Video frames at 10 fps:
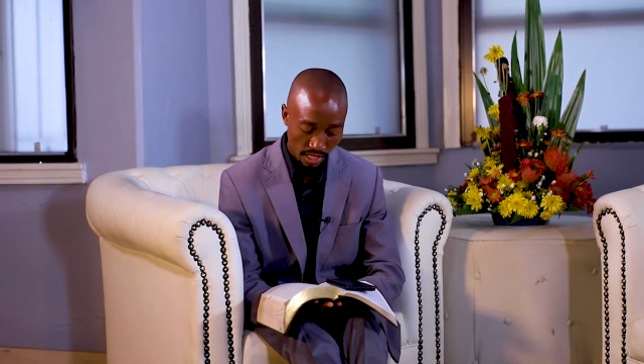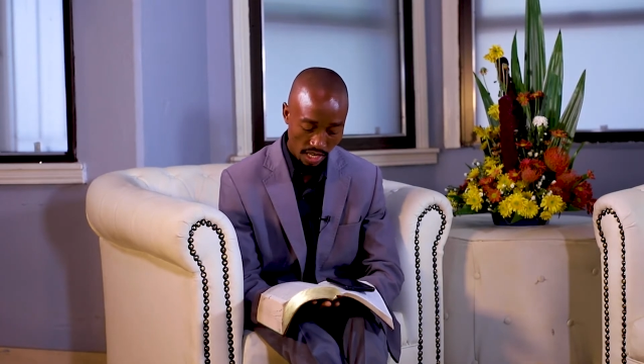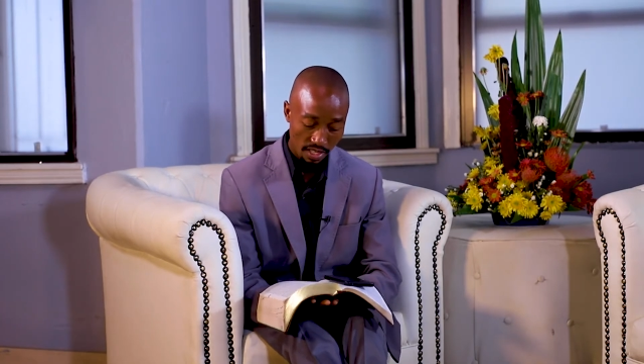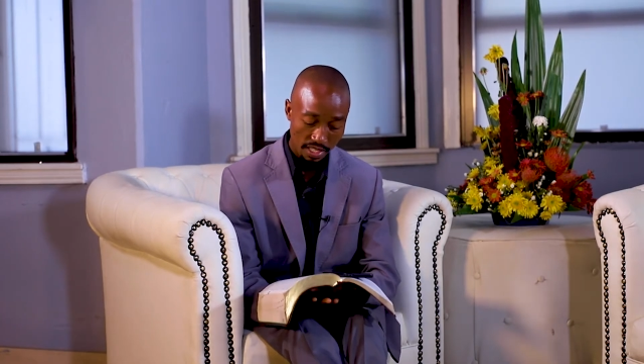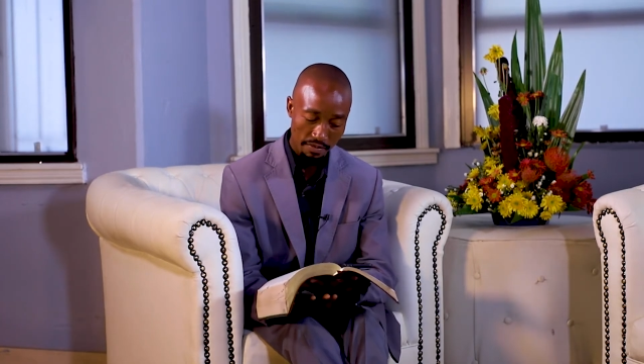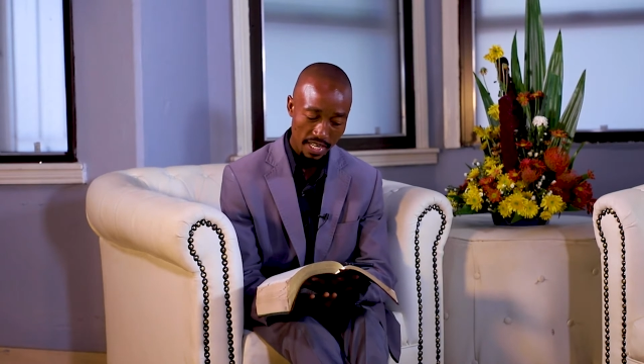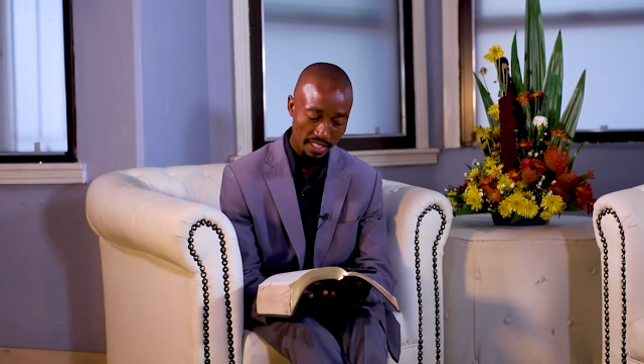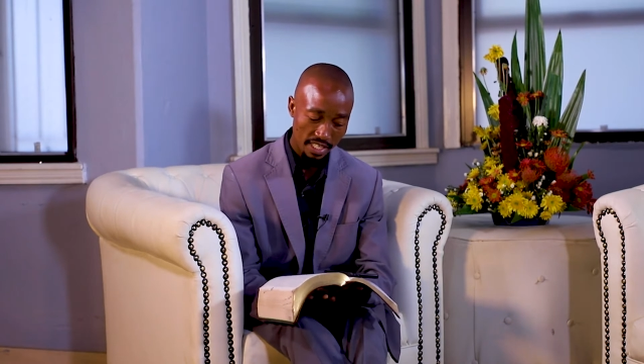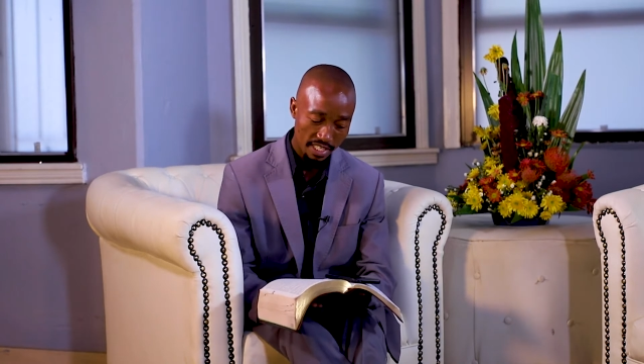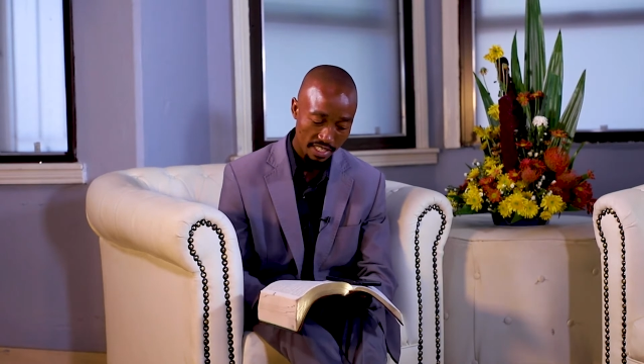Our
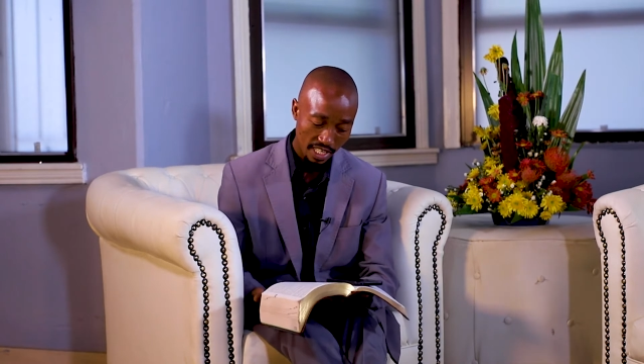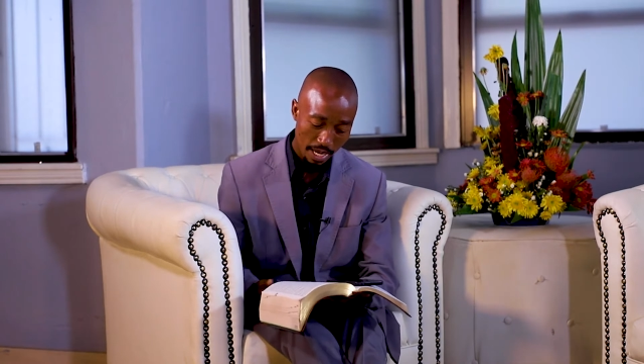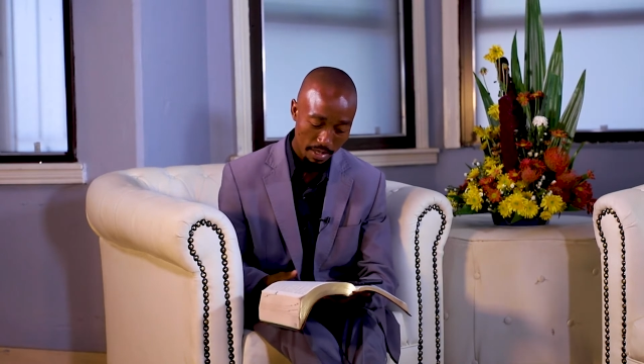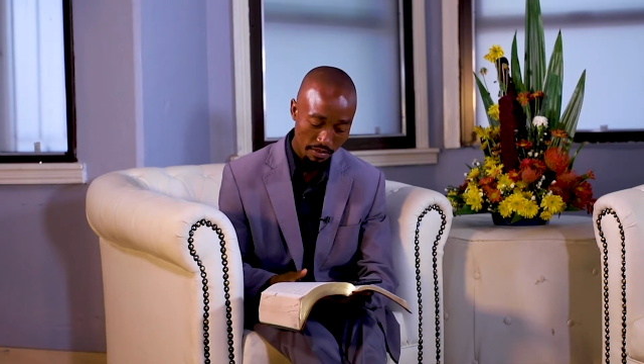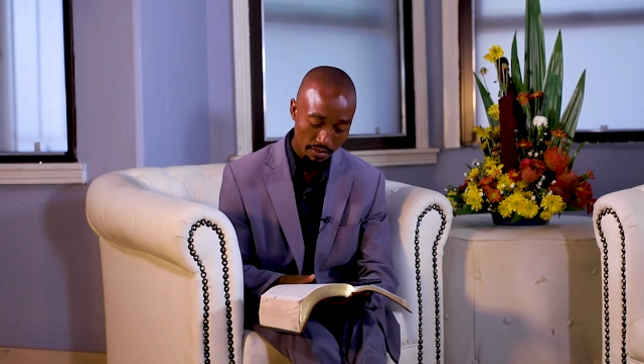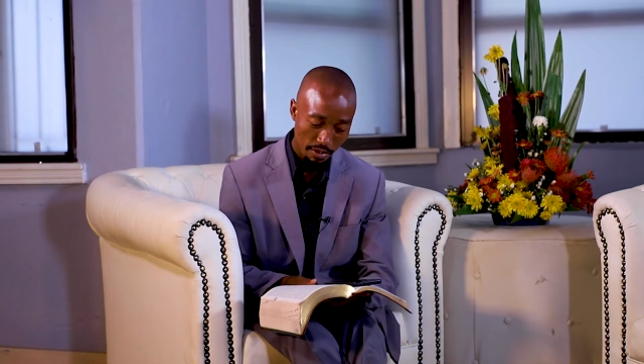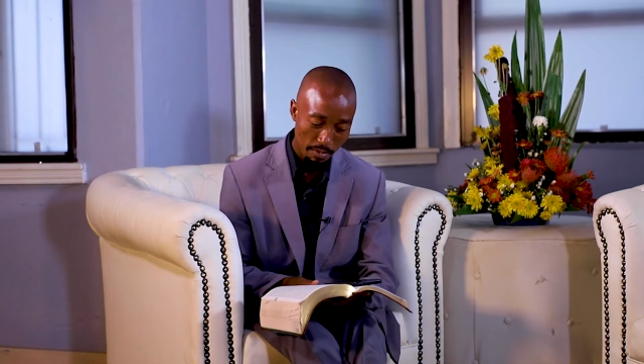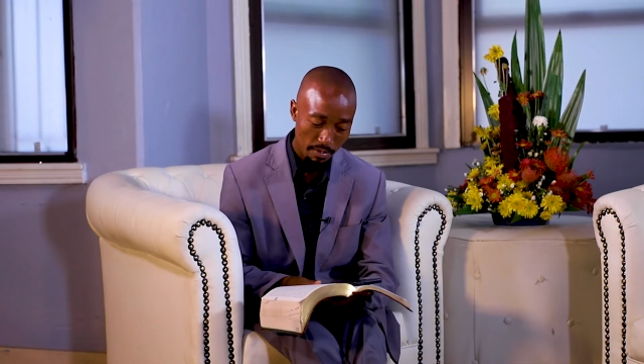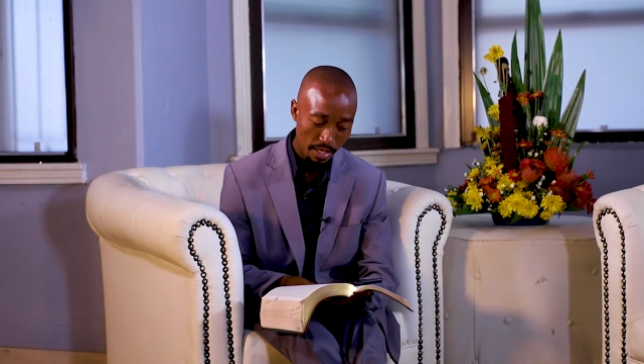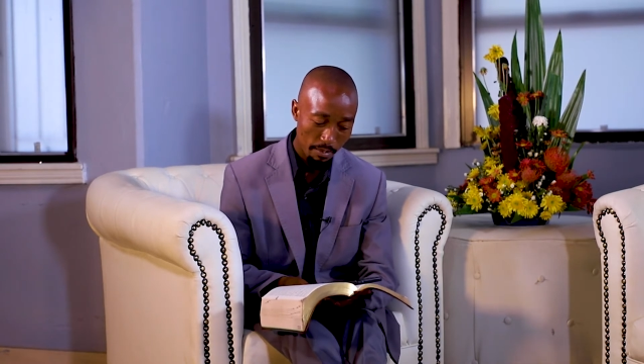reflection is coming
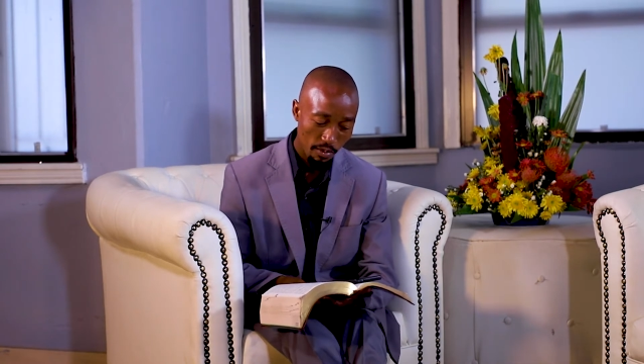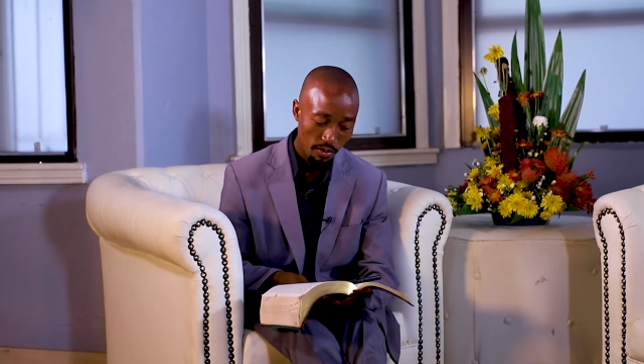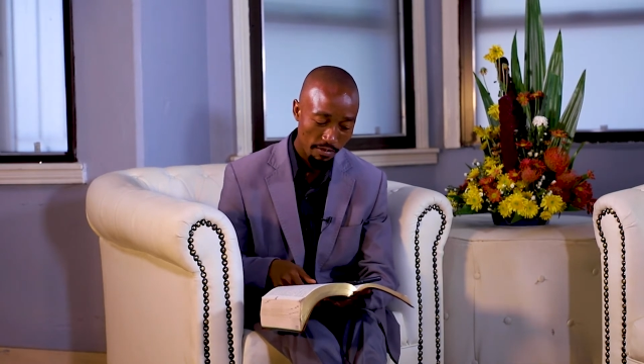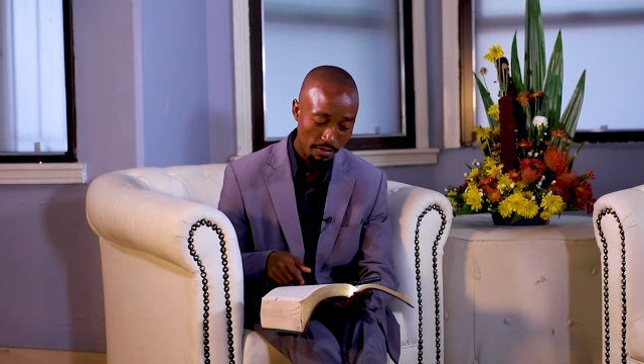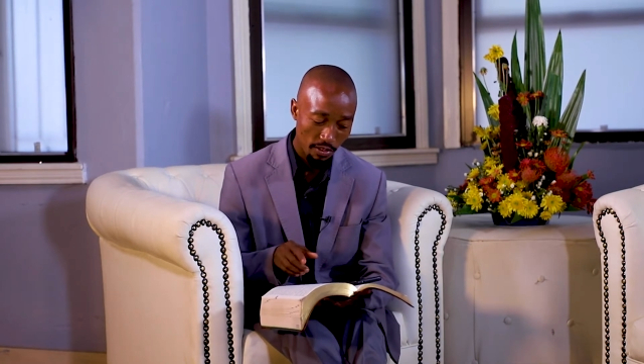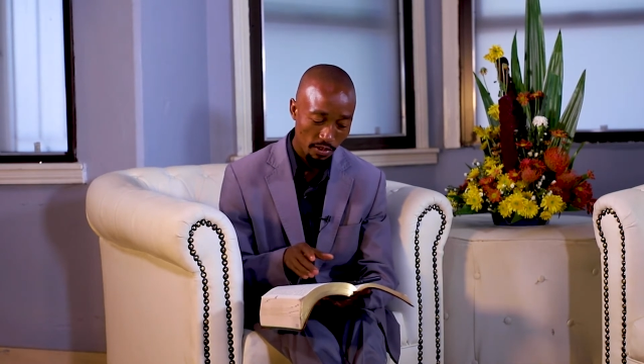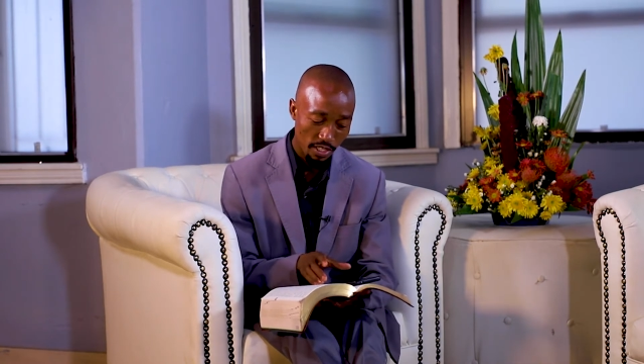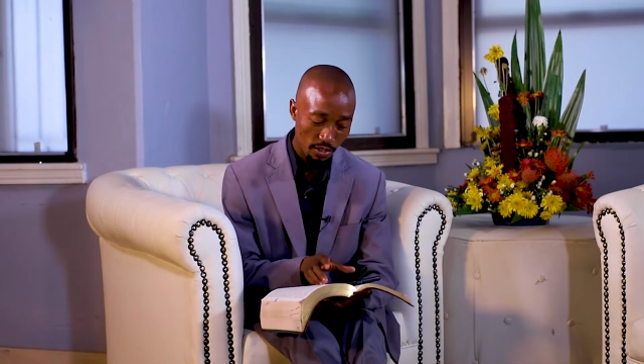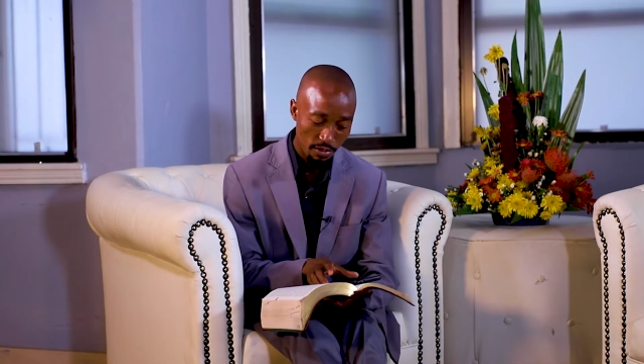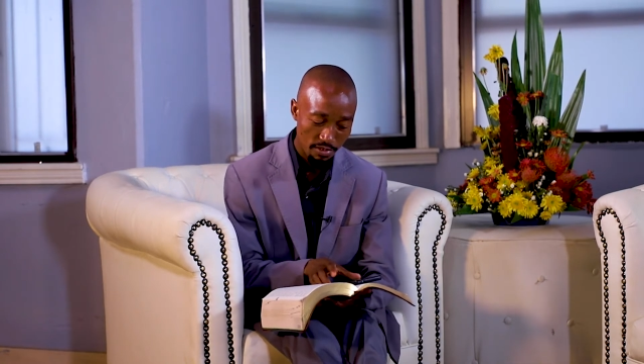from the book of
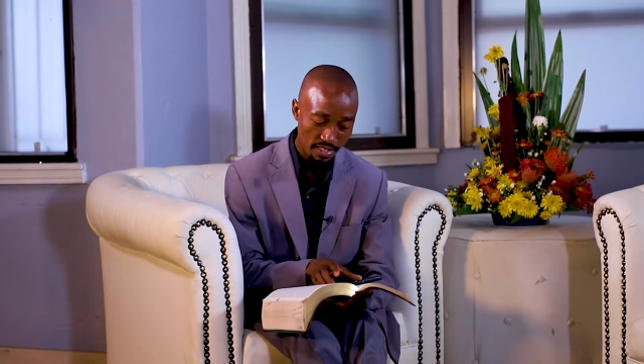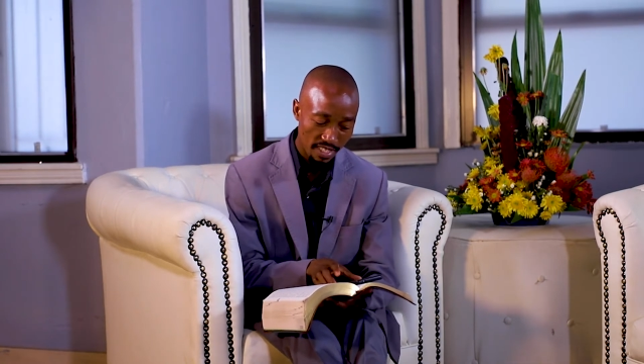Chronicles,